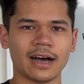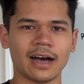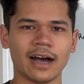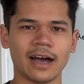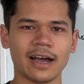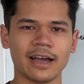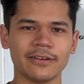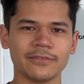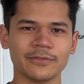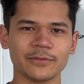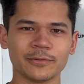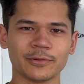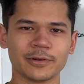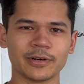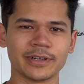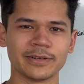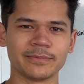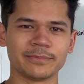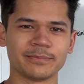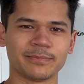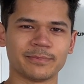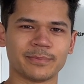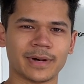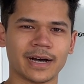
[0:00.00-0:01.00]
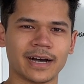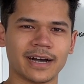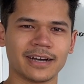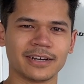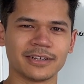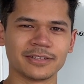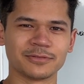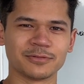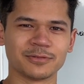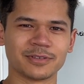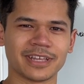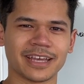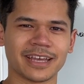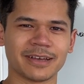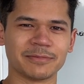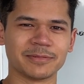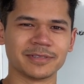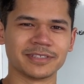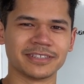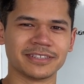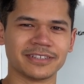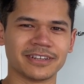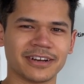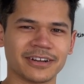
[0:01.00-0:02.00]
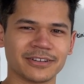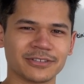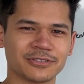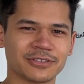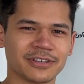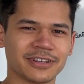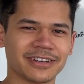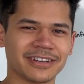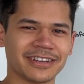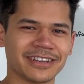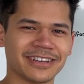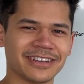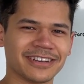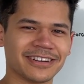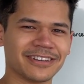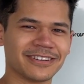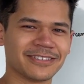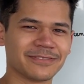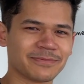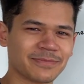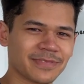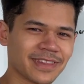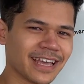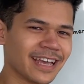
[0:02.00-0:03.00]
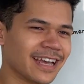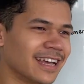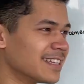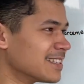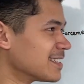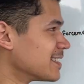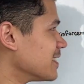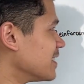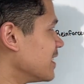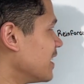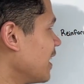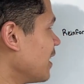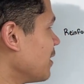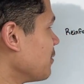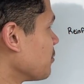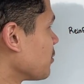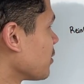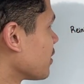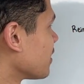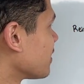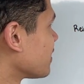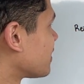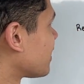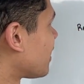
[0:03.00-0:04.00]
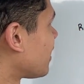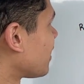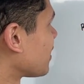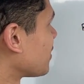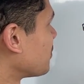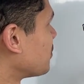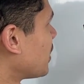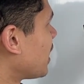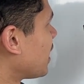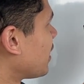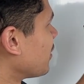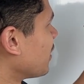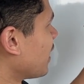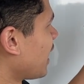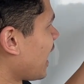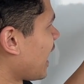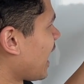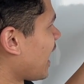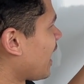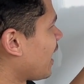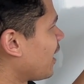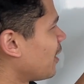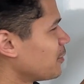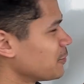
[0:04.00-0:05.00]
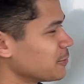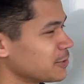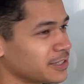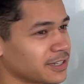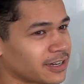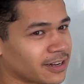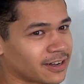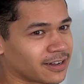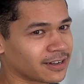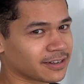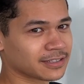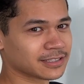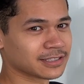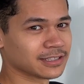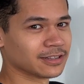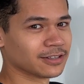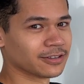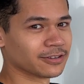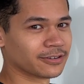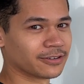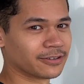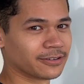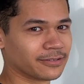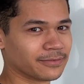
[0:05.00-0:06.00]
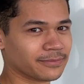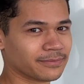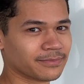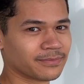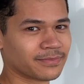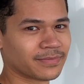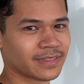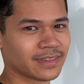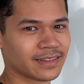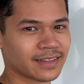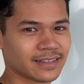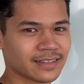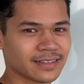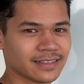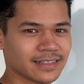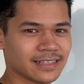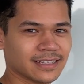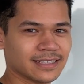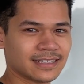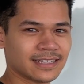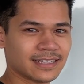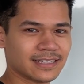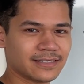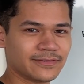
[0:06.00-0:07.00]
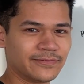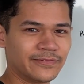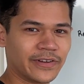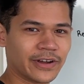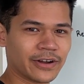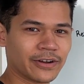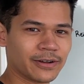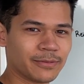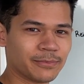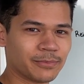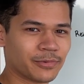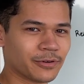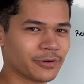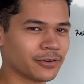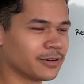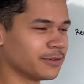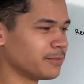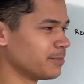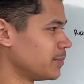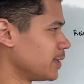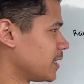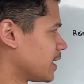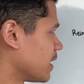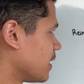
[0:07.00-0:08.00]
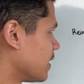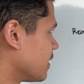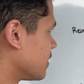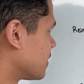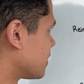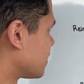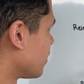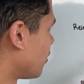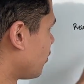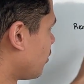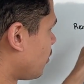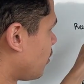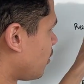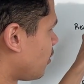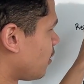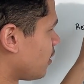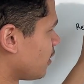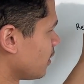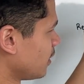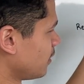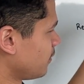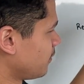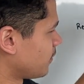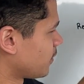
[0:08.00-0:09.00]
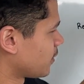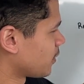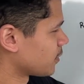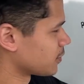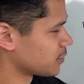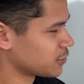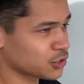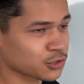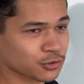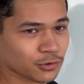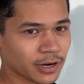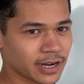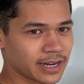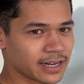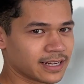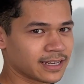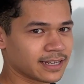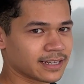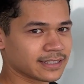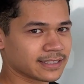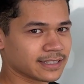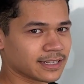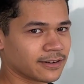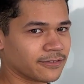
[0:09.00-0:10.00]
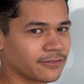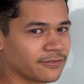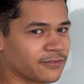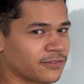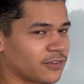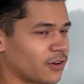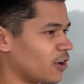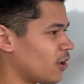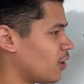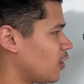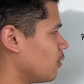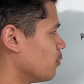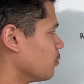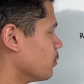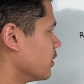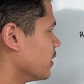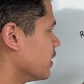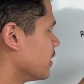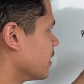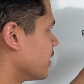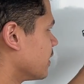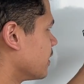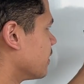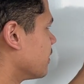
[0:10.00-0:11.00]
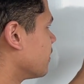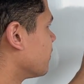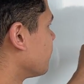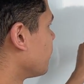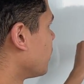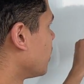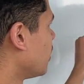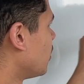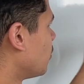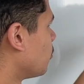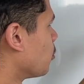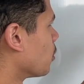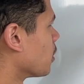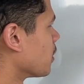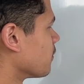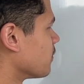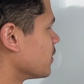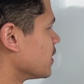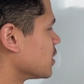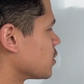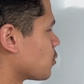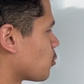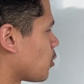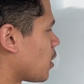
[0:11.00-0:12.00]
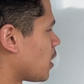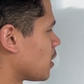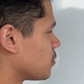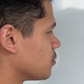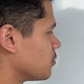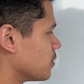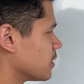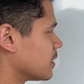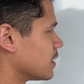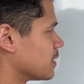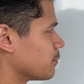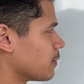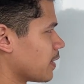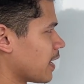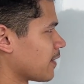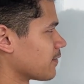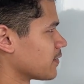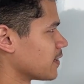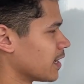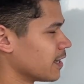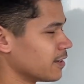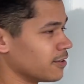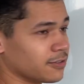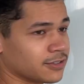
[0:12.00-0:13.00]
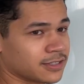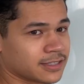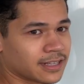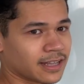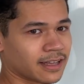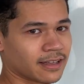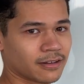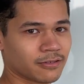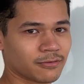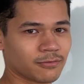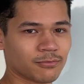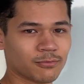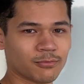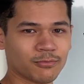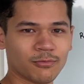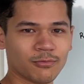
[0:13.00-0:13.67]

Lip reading: Hi everyone, Miles with Hamilton Dog Training here, and today we're going to talk about how dogs learn. This is very important because all of our training is going to fall within one of these quadrants, and we have to understand